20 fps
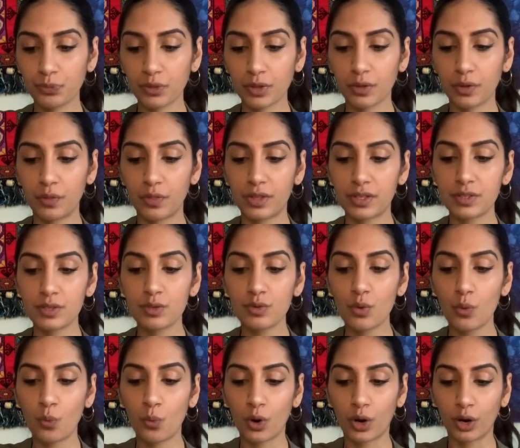This is a
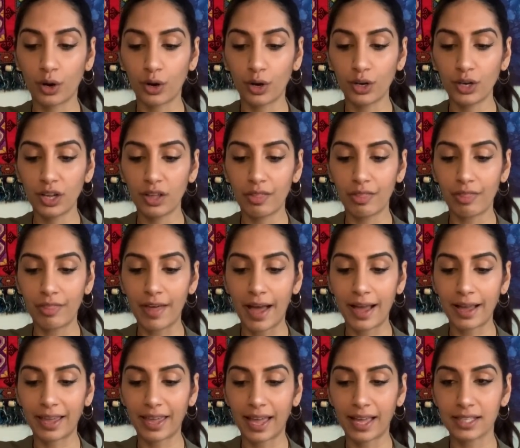word
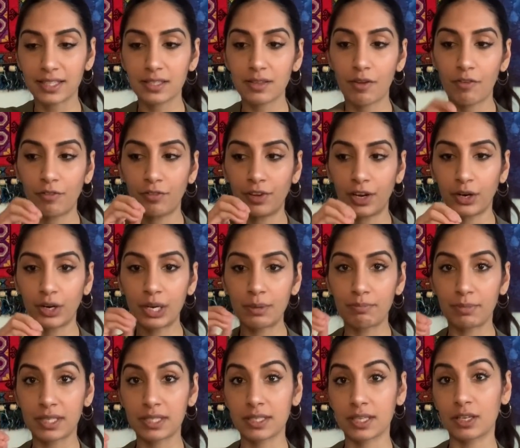that gets very
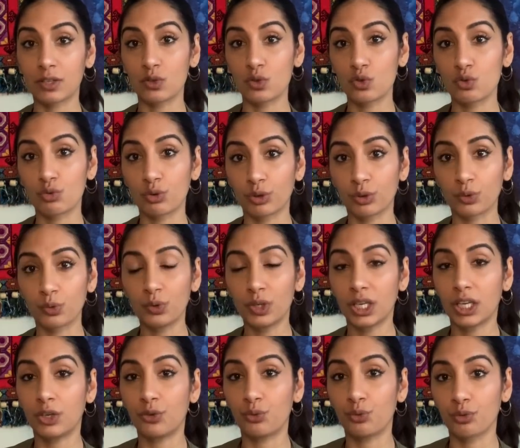misconstrued
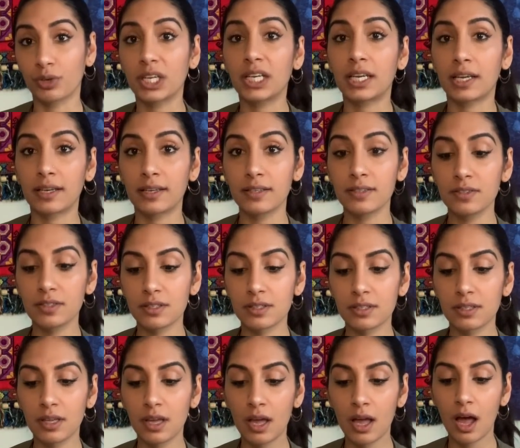in readings.
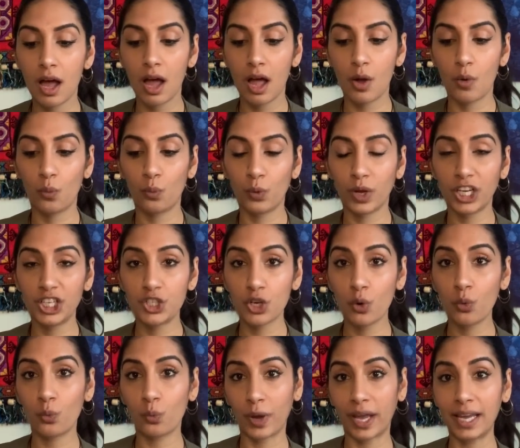We don't
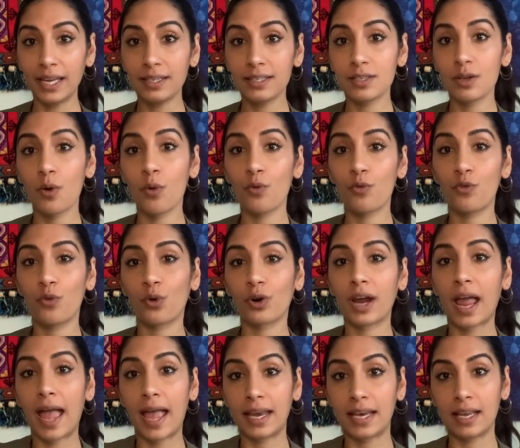wait for
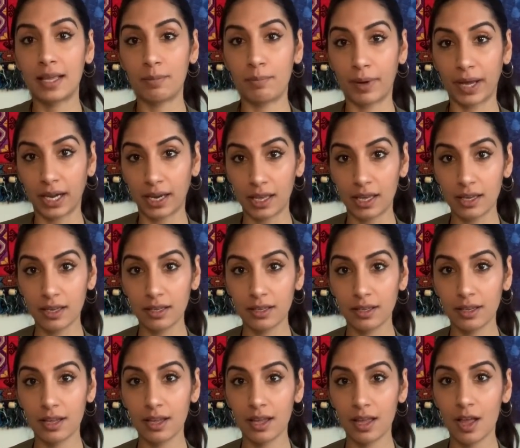anybody.
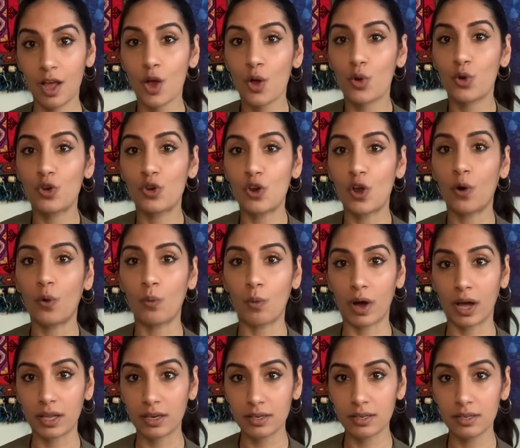No
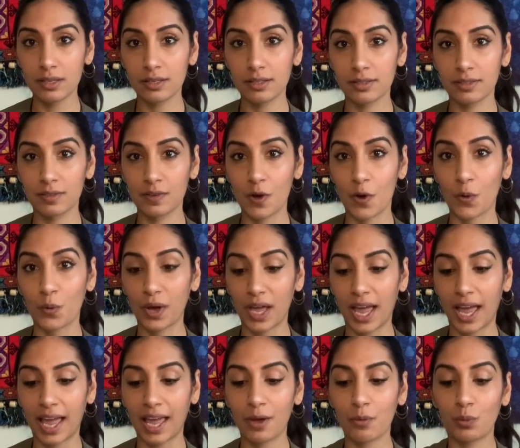one.
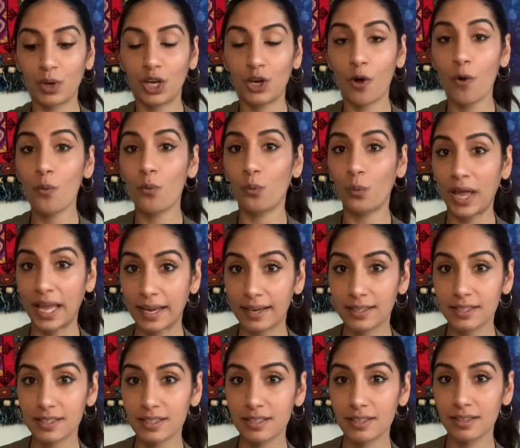Okay? We don't wait.